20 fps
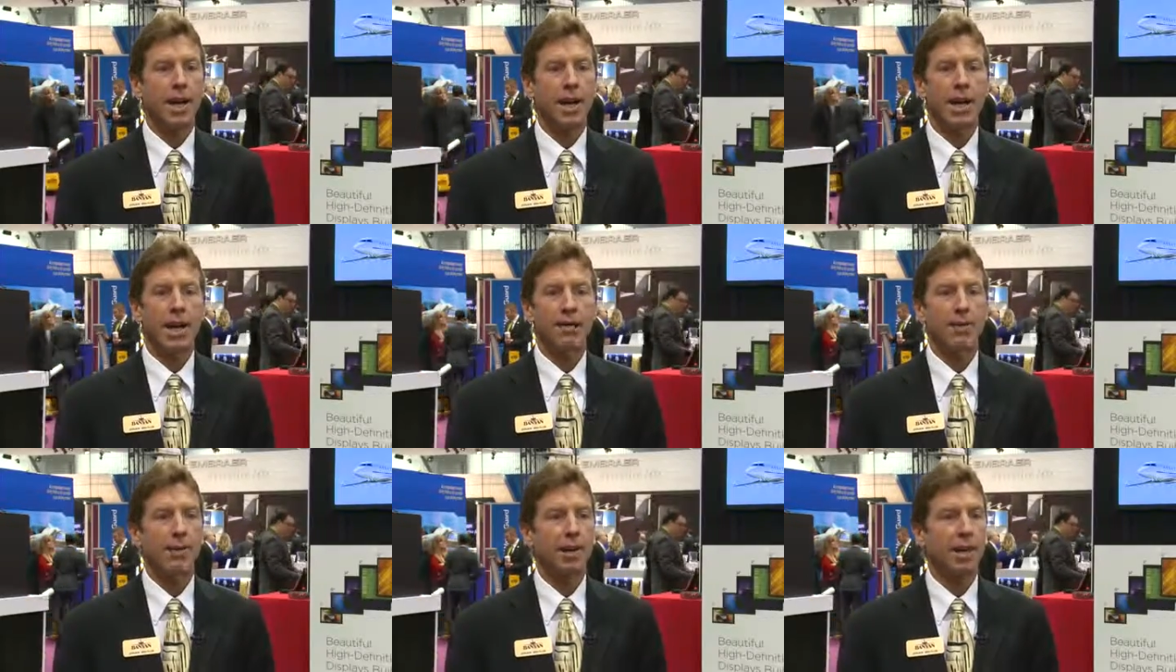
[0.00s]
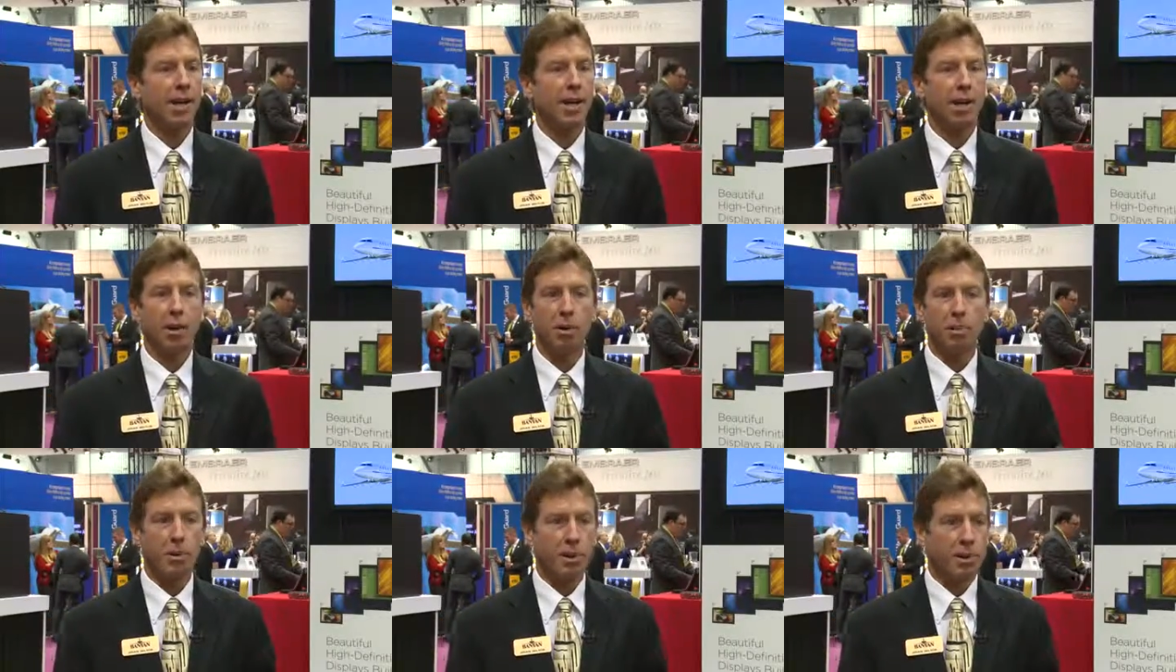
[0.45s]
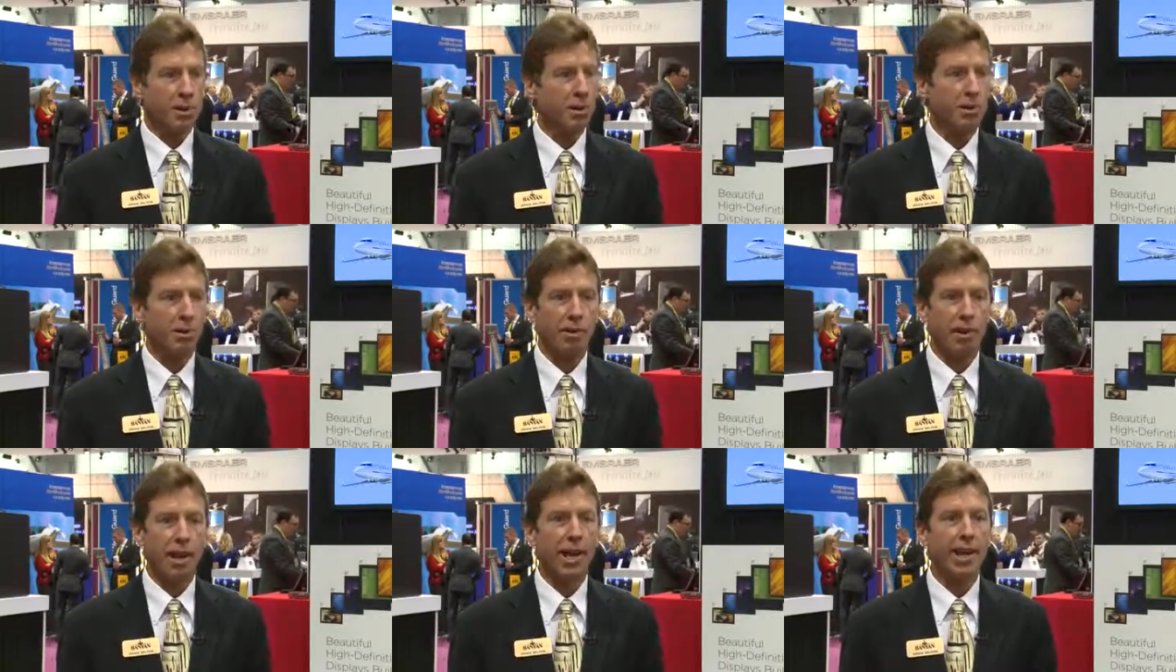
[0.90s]
Um, I know
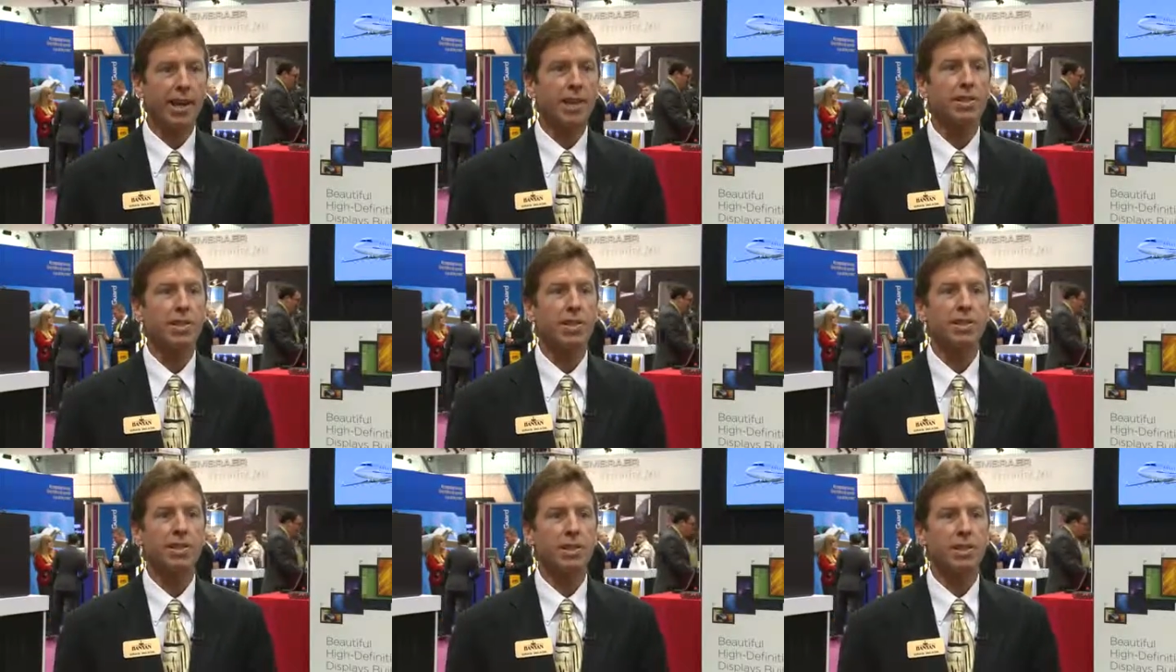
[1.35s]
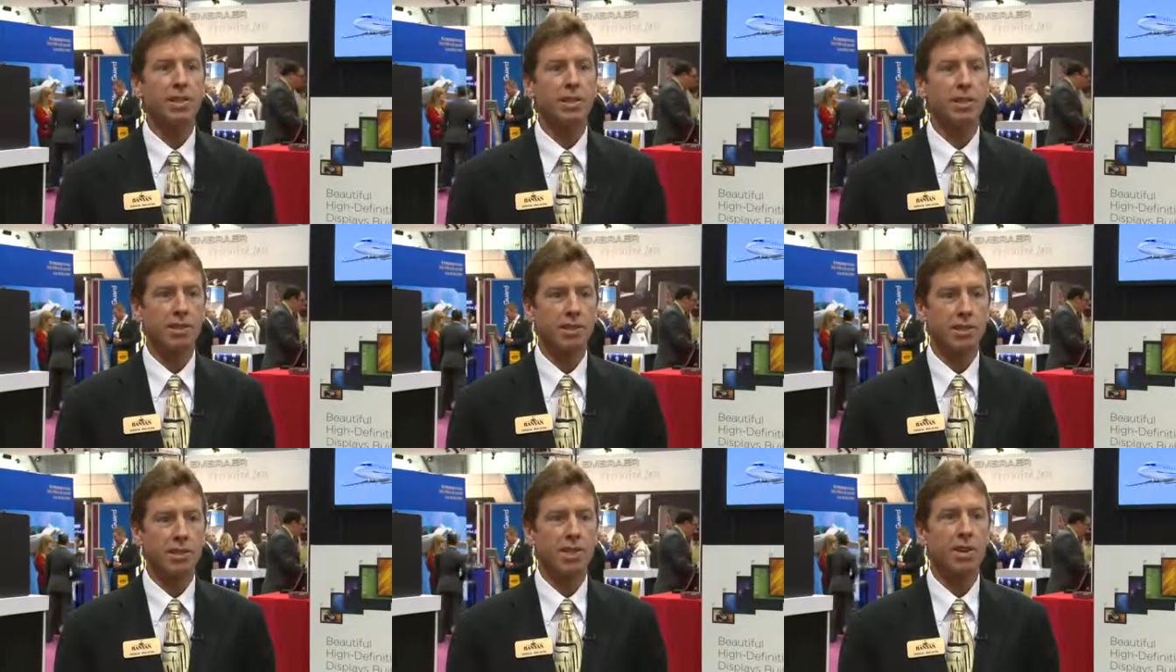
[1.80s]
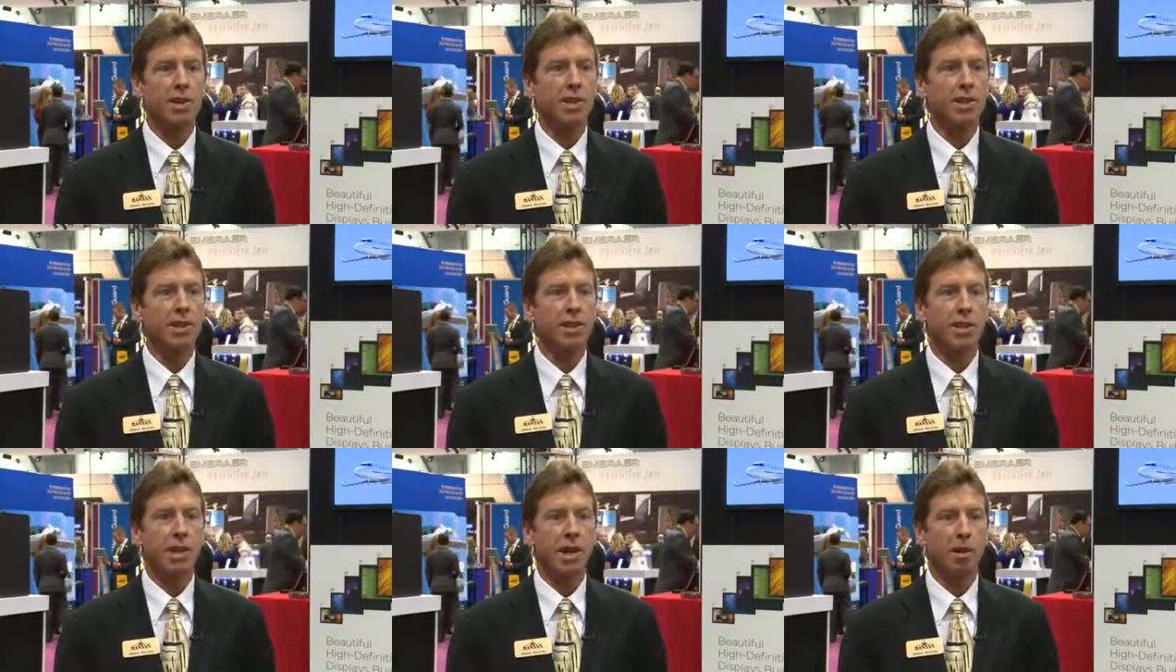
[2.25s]
Mr. Gray since he
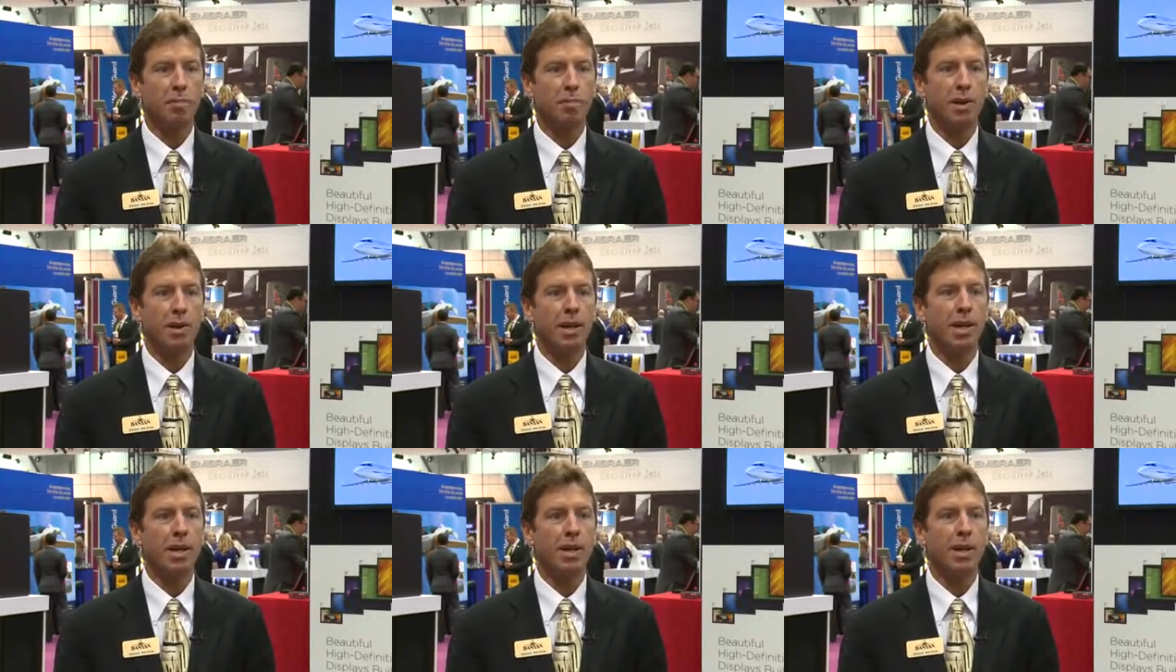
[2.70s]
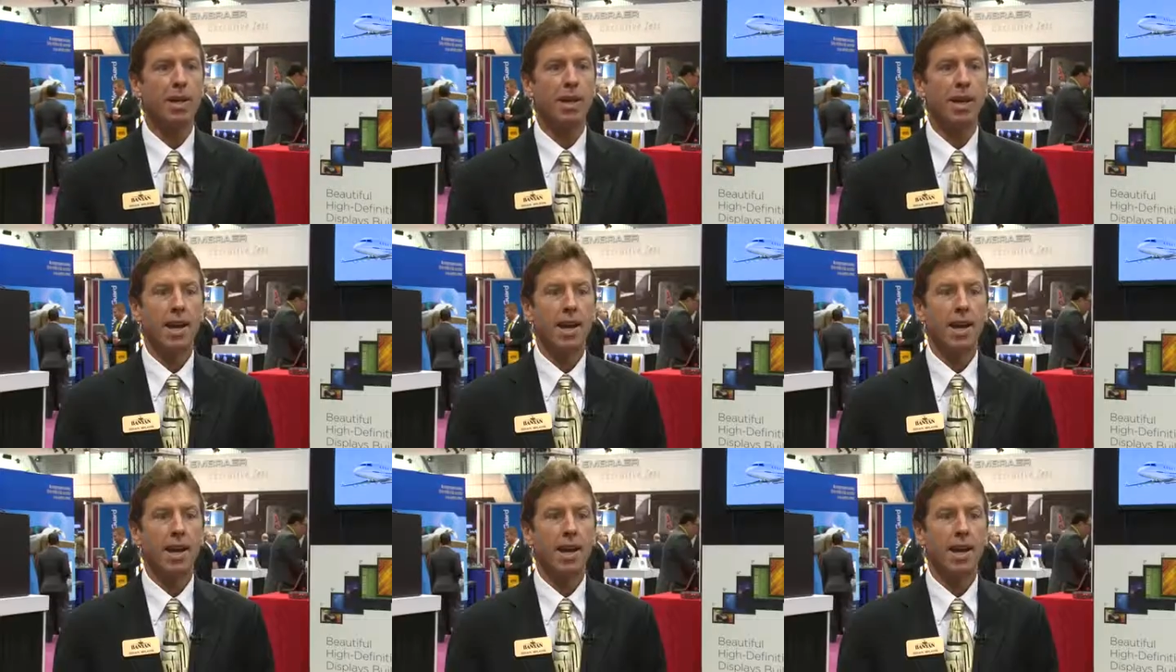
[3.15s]
started the company,